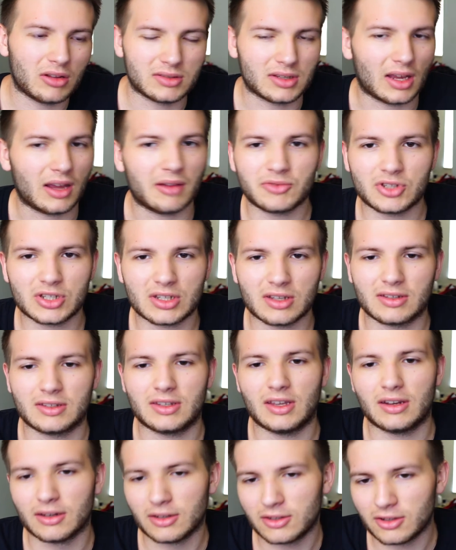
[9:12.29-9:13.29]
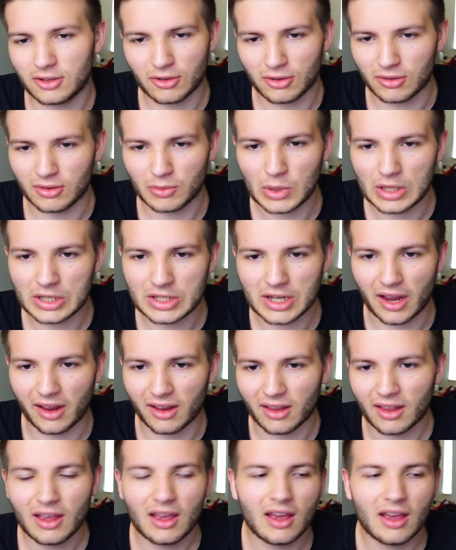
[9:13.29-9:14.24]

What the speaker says: I was like, I'm just gonna send it to you in WeChat.